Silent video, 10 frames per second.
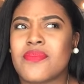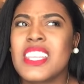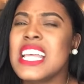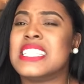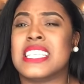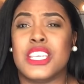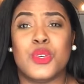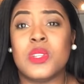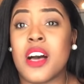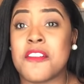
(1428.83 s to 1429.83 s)
I see You
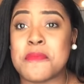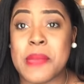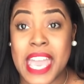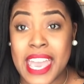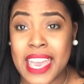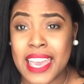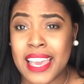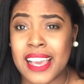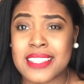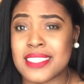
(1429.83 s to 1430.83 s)
Love
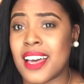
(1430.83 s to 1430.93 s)
Megs.